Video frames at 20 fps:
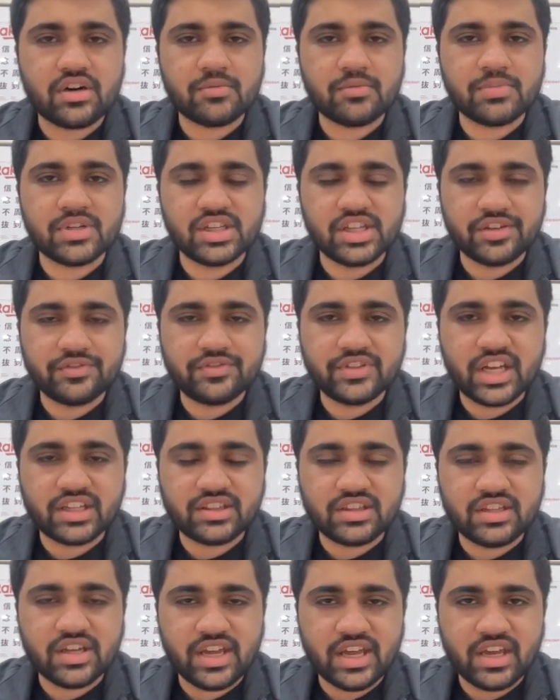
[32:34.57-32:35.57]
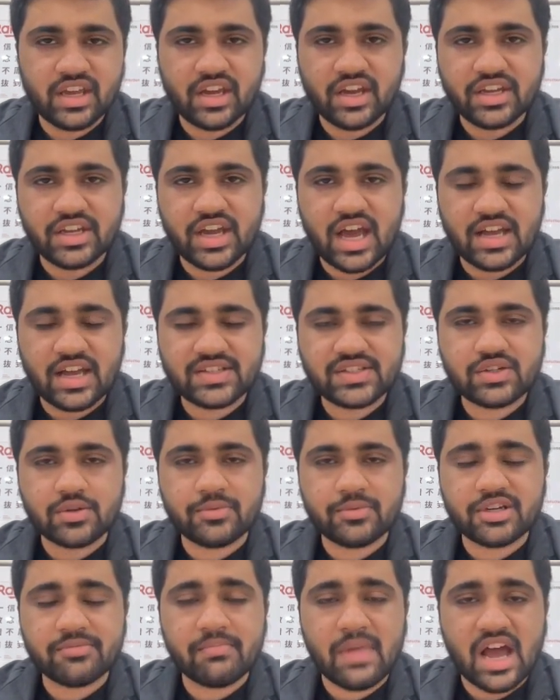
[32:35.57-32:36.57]
believe that the AI has to
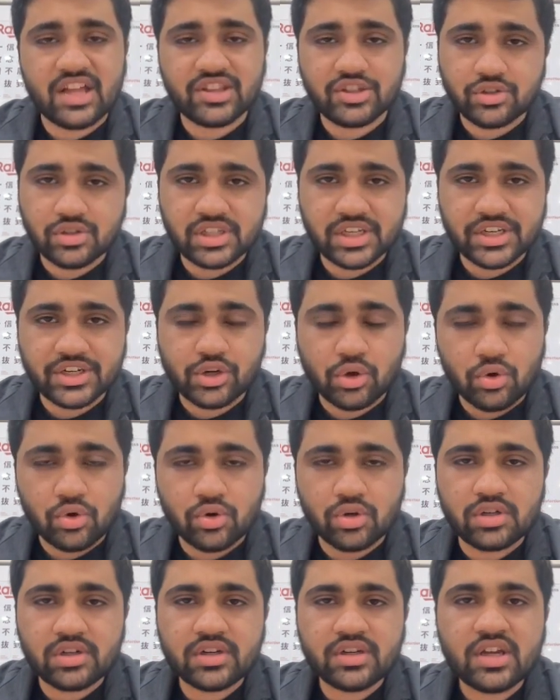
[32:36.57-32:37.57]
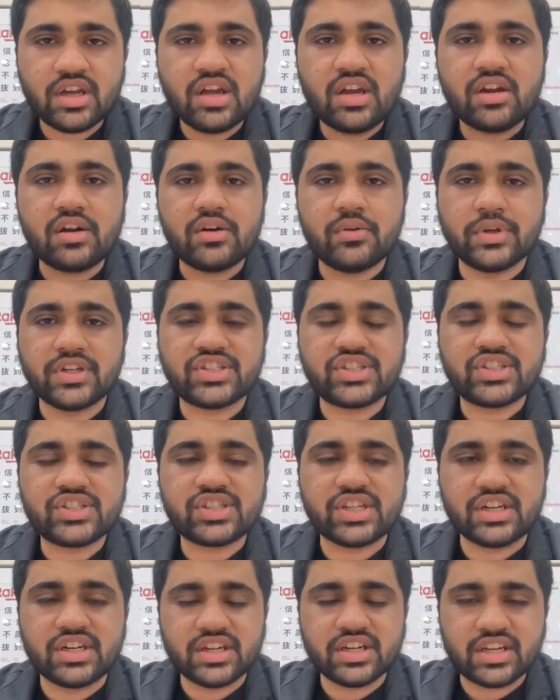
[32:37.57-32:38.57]
be manually told which
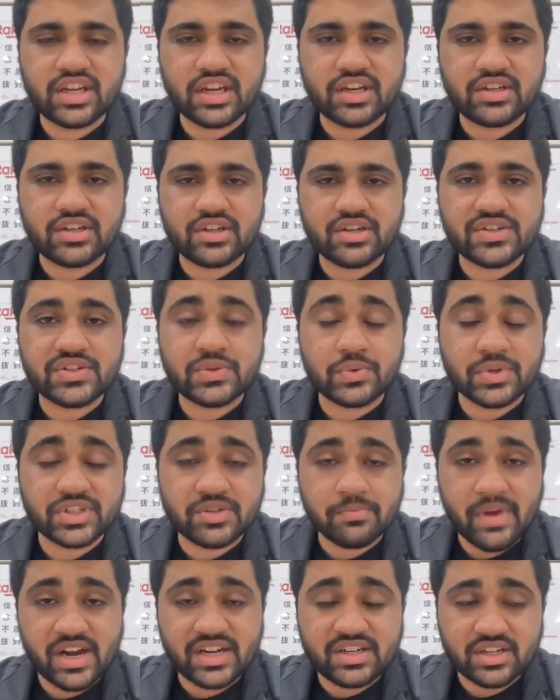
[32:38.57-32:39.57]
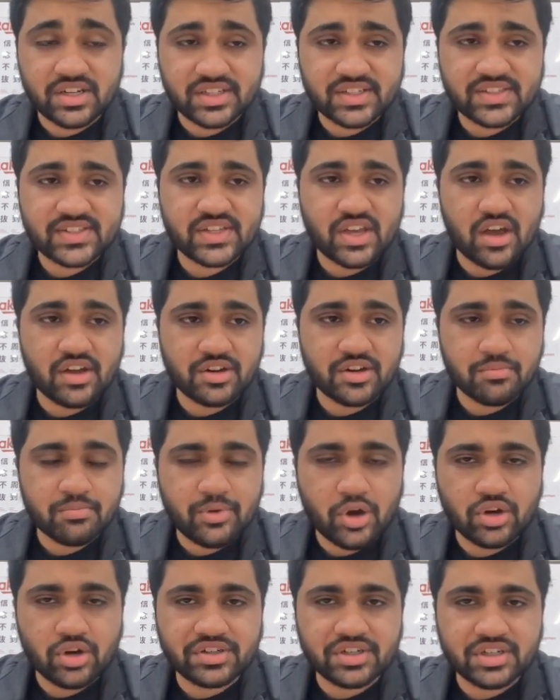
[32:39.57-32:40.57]
indicators, which metrics are
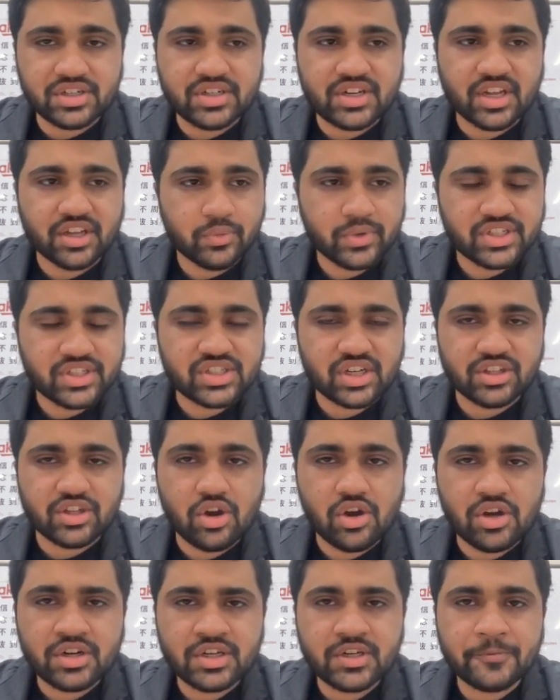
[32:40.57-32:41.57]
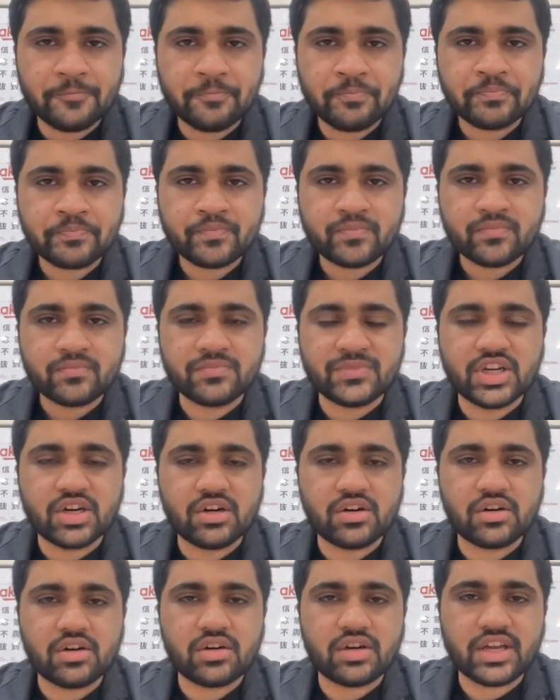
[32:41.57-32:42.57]
important and which are not.
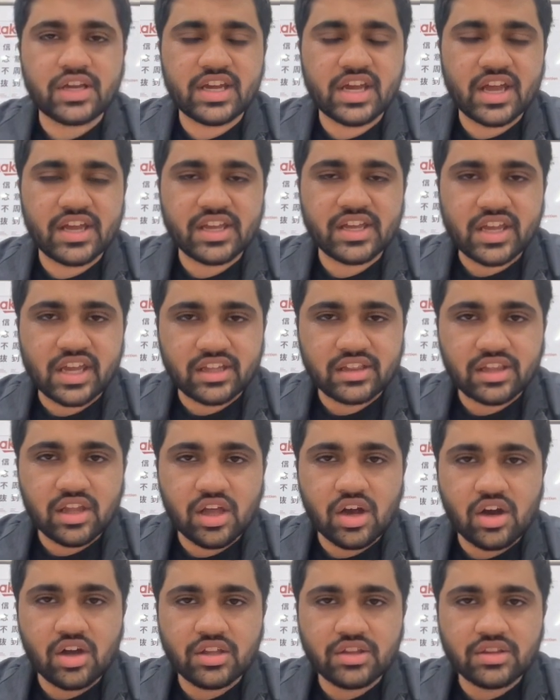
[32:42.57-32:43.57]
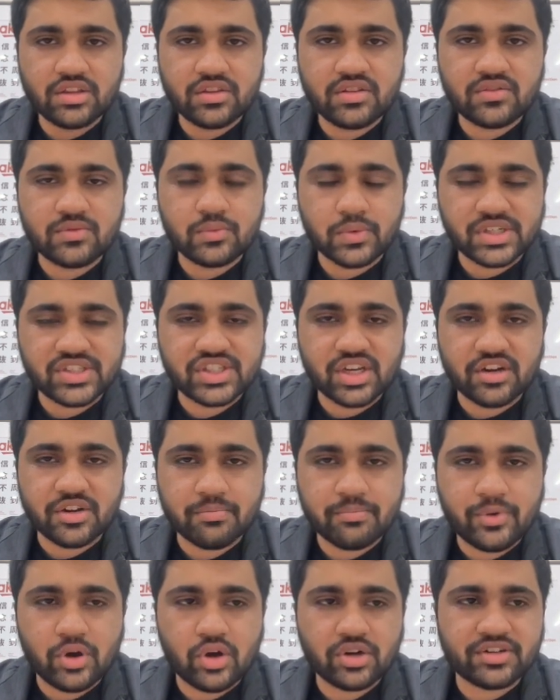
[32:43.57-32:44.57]
The AI can learn which are
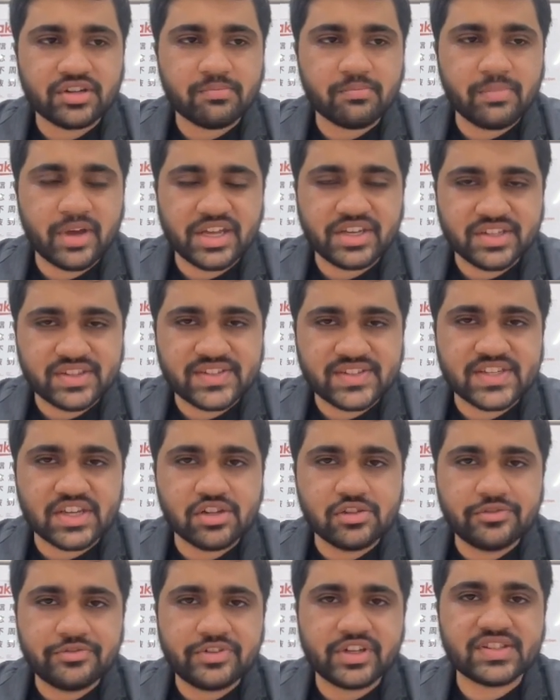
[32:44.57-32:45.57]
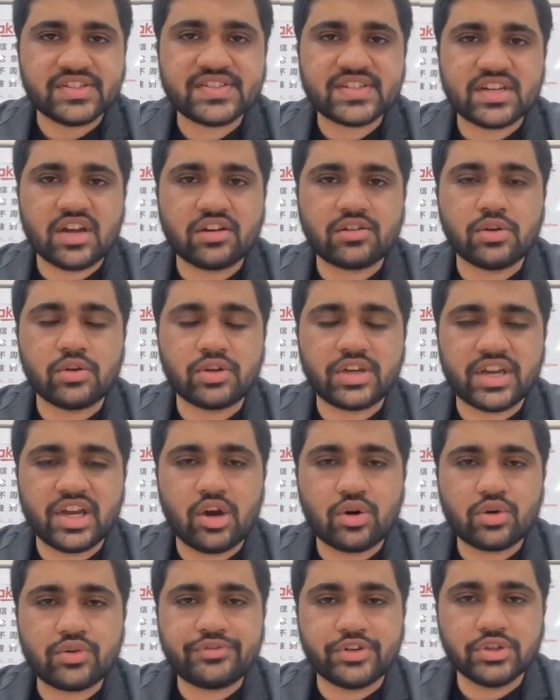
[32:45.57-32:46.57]
important by itself and start looking
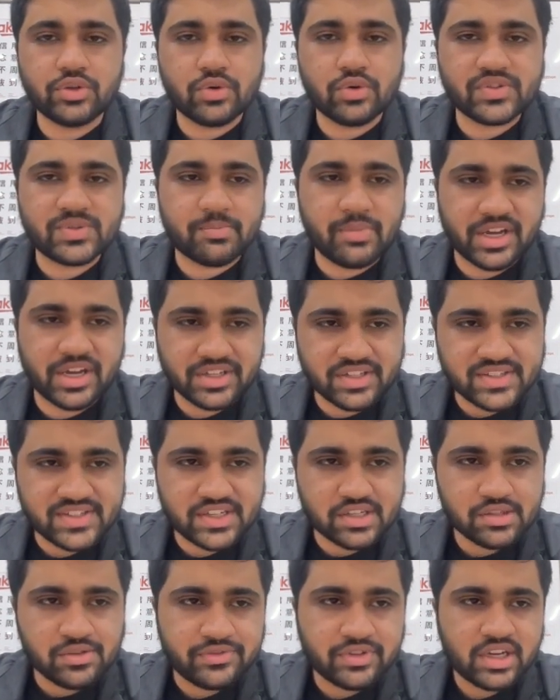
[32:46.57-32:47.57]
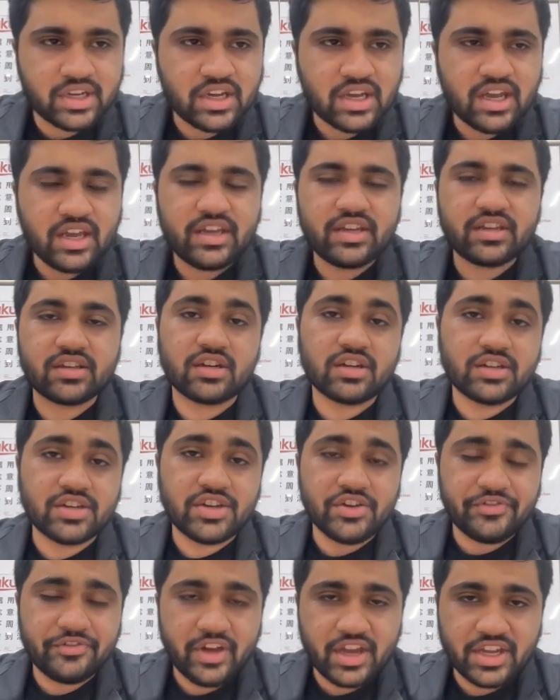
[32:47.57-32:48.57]
out for those by itself. It'll
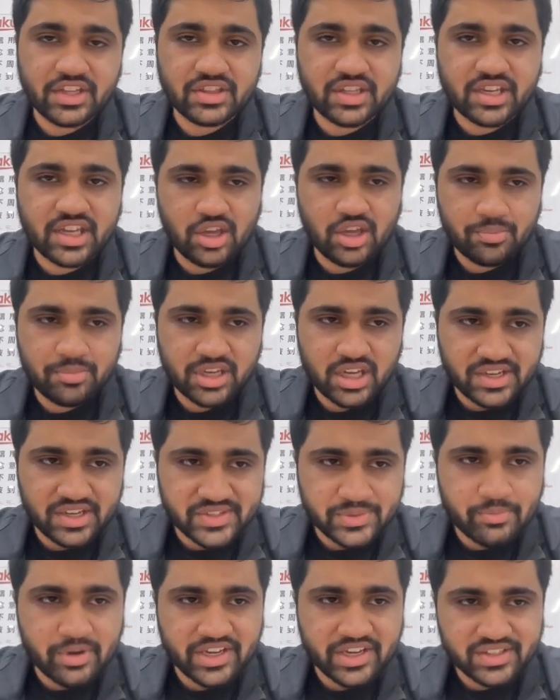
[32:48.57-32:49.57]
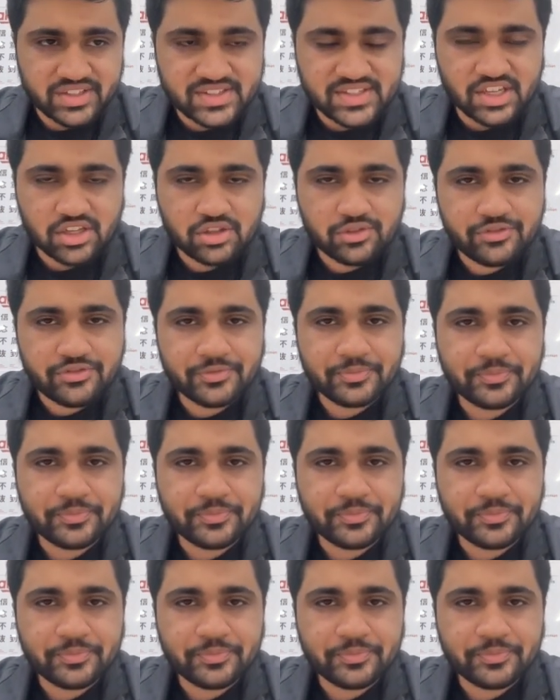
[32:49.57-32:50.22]
define the KPIs by itself.